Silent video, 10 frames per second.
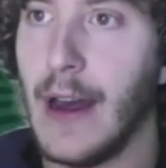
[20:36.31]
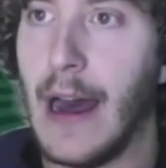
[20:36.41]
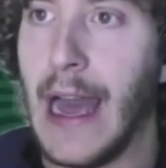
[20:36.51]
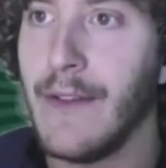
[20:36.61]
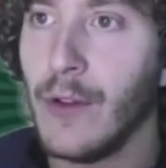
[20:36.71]

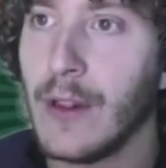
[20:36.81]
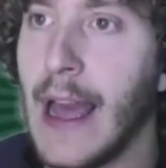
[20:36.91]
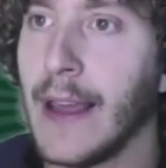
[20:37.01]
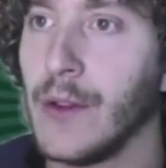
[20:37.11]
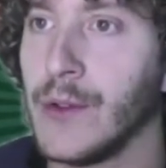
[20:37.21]
I would
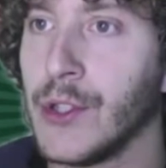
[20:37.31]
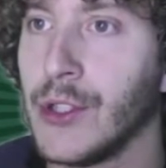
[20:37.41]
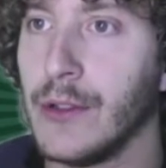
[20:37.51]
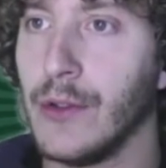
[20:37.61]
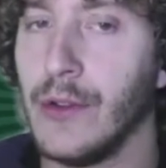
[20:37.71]
like
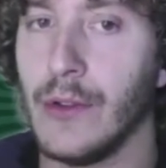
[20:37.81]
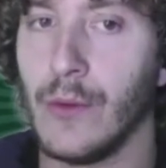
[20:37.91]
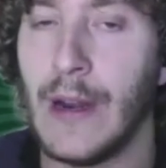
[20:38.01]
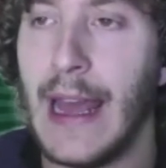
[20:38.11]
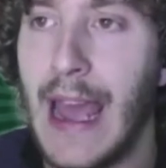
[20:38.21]
to use,
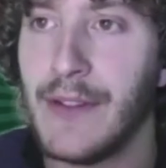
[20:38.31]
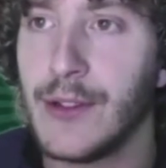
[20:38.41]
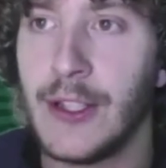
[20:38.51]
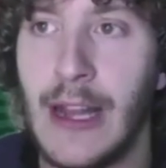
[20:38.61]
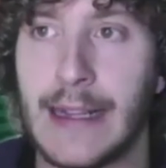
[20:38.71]
when I have to
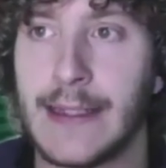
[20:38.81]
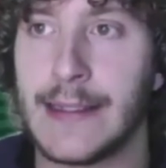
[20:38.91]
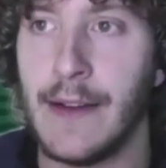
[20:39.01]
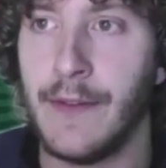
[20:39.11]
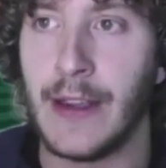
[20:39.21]
select
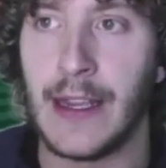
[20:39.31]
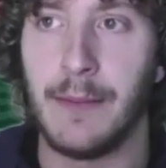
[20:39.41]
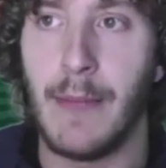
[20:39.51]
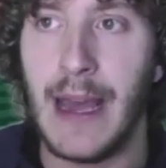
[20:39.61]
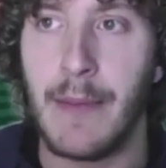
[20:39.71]
something in
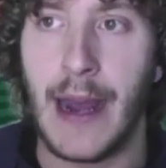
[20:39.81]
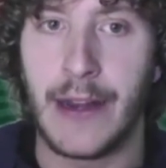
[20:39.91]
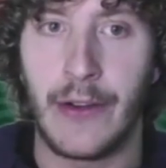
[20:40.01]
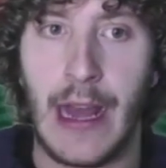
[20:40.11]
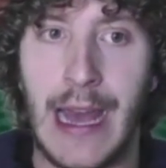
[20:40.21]
my
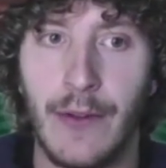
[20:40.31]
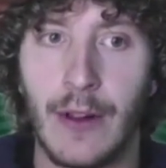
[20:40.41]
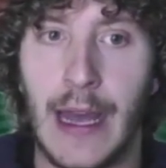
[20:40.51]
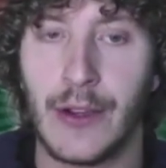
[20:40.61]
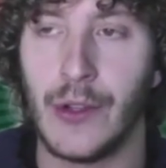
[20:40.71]
binary, I would
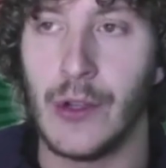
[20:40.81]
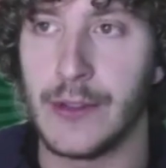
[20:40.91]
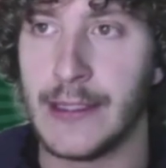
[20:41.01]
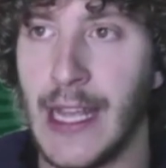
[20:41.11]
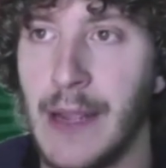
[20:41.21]
like to use
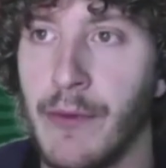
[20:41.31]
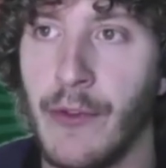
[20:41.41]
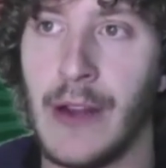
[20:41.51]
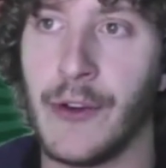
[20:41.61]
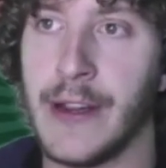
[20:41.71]
the same
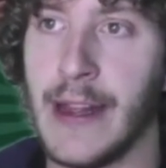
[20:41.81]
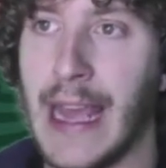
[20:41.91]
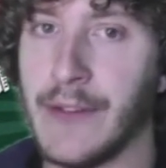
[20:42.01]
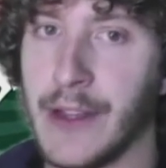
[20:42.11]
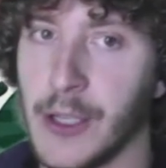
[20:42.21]
flavor that I
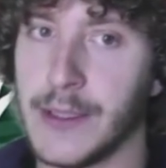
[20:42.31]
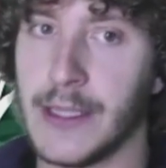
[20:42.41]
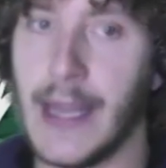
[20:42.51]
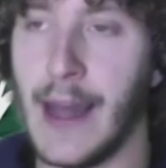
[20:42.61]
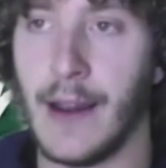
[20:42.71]
have in the
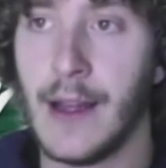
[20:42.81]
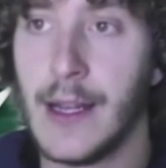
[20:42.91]
Qctl.